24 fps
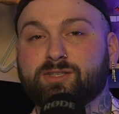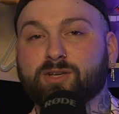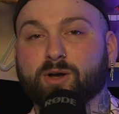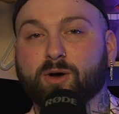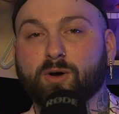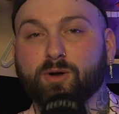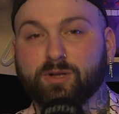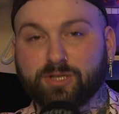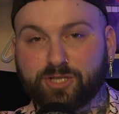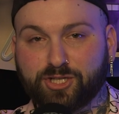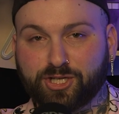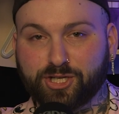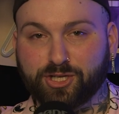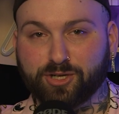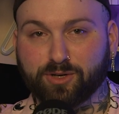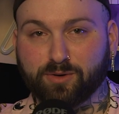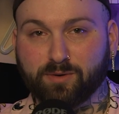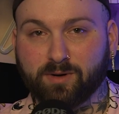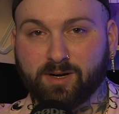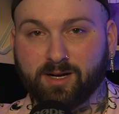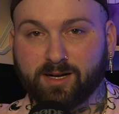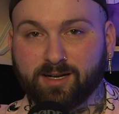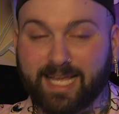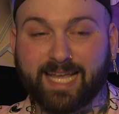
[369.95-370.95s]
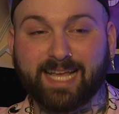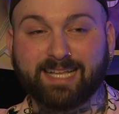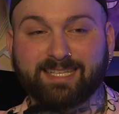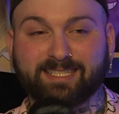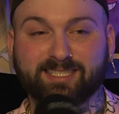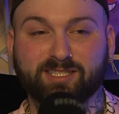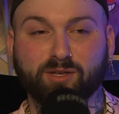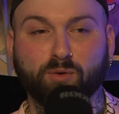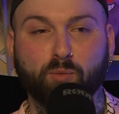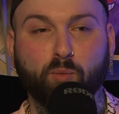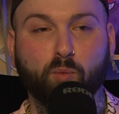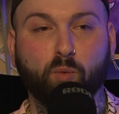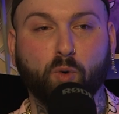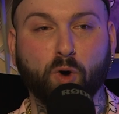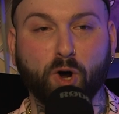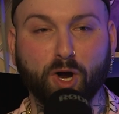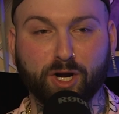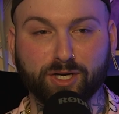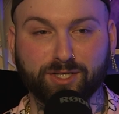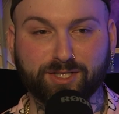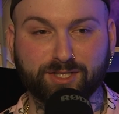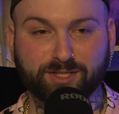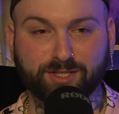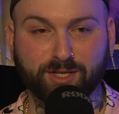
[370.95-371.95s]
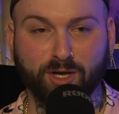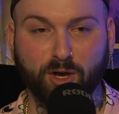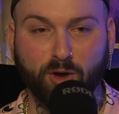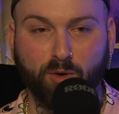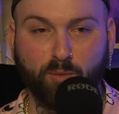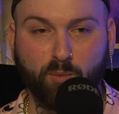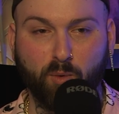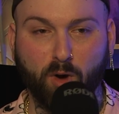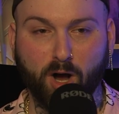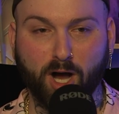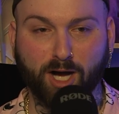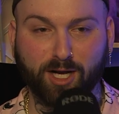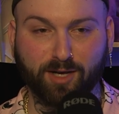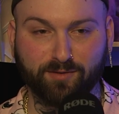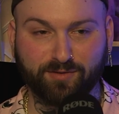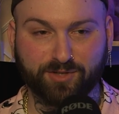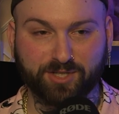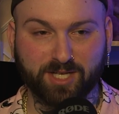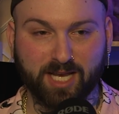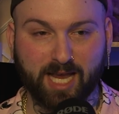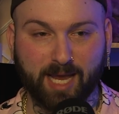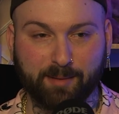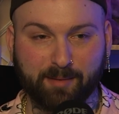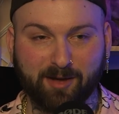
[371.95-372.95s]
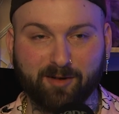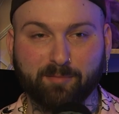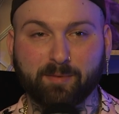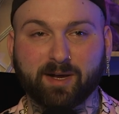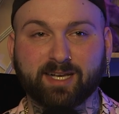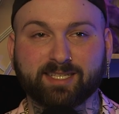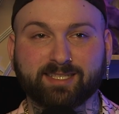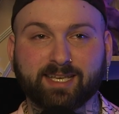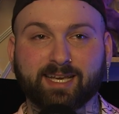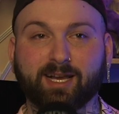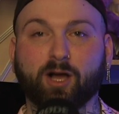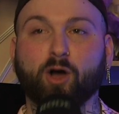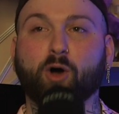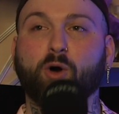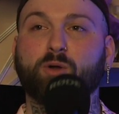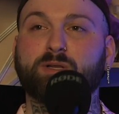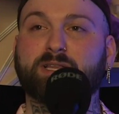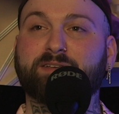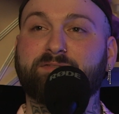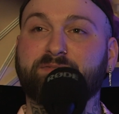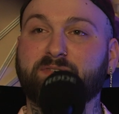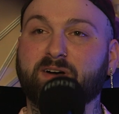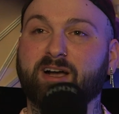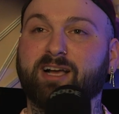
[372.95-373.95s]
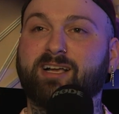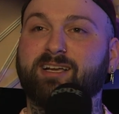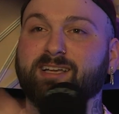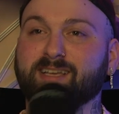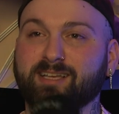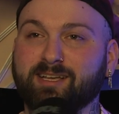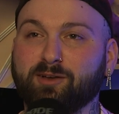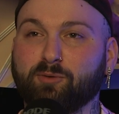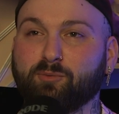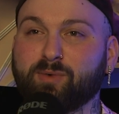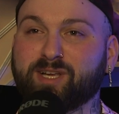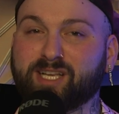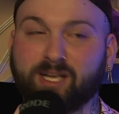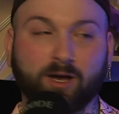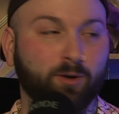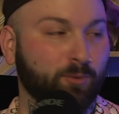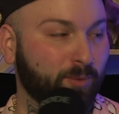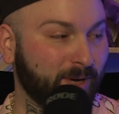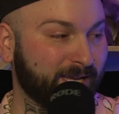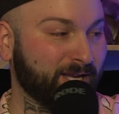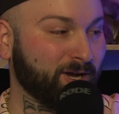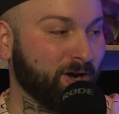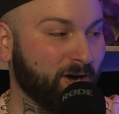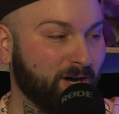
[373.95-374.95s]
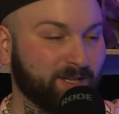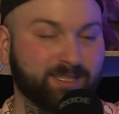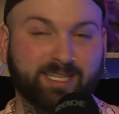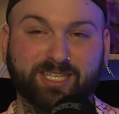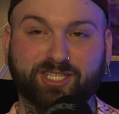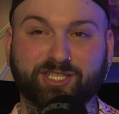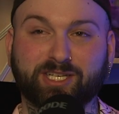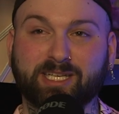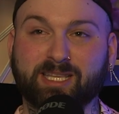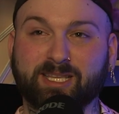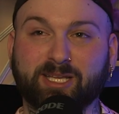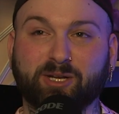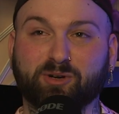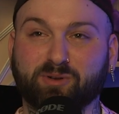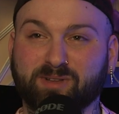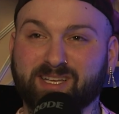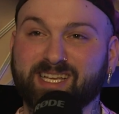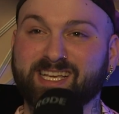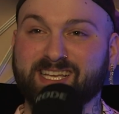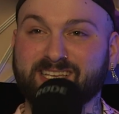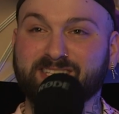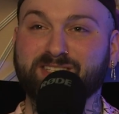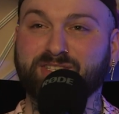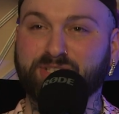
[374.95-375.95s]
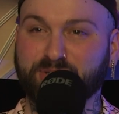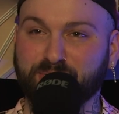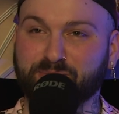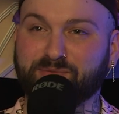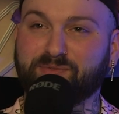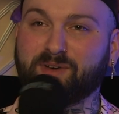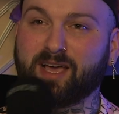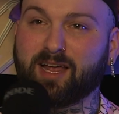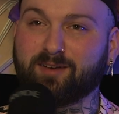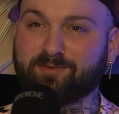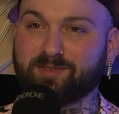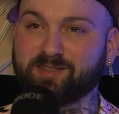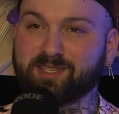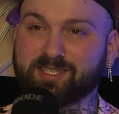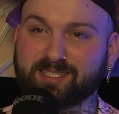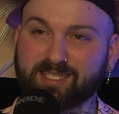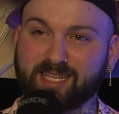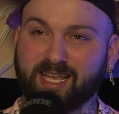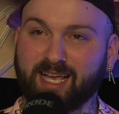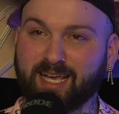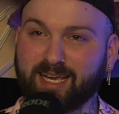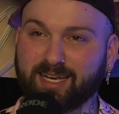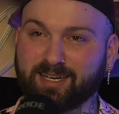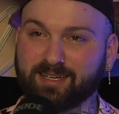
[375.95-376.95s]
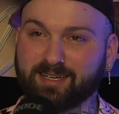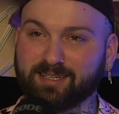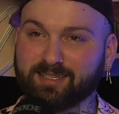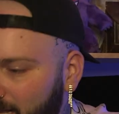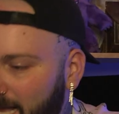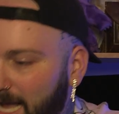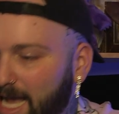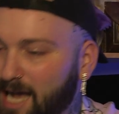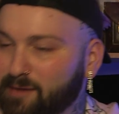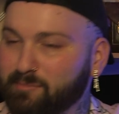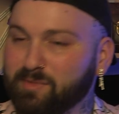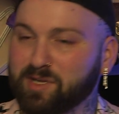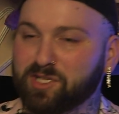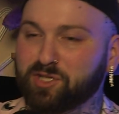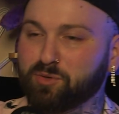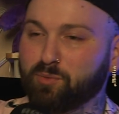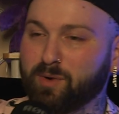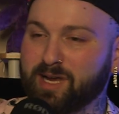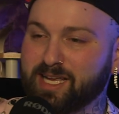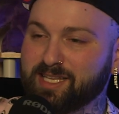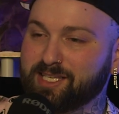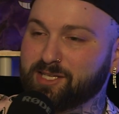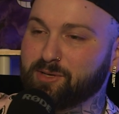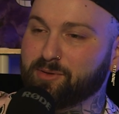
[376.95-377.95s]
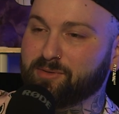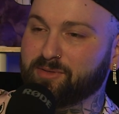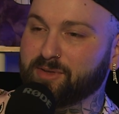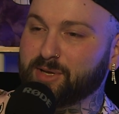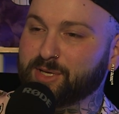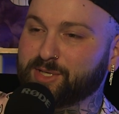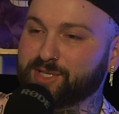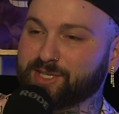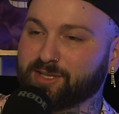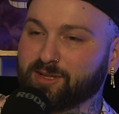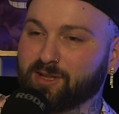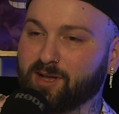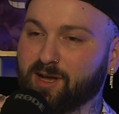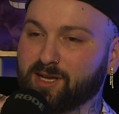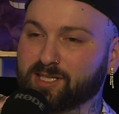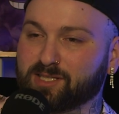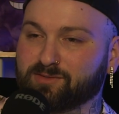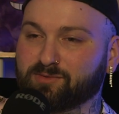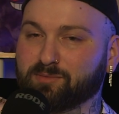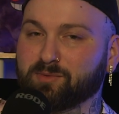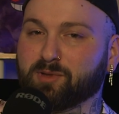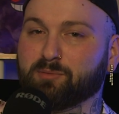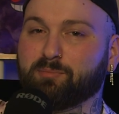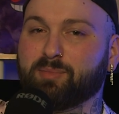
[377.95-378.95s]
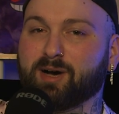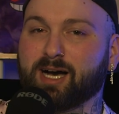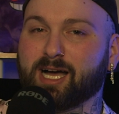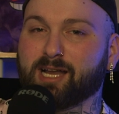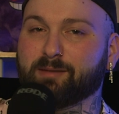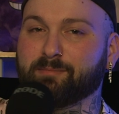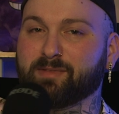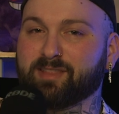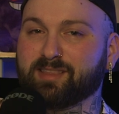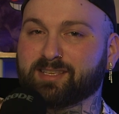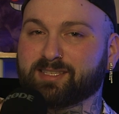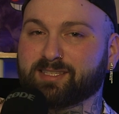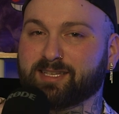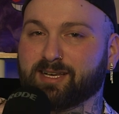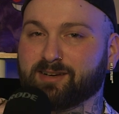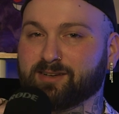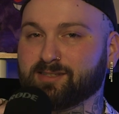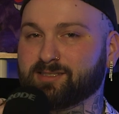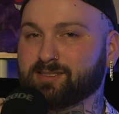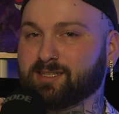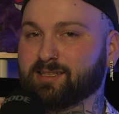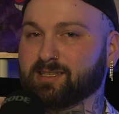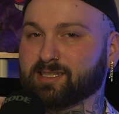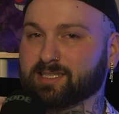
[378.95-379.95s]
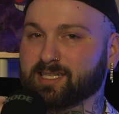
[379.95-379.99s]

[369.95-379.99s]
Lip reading: Told you, it's the worst walk of shame. Everybody's like, holy fuck, we called it. She literally is too fat for the slide. How much weight do you think she lost from the bottom of the stairs to the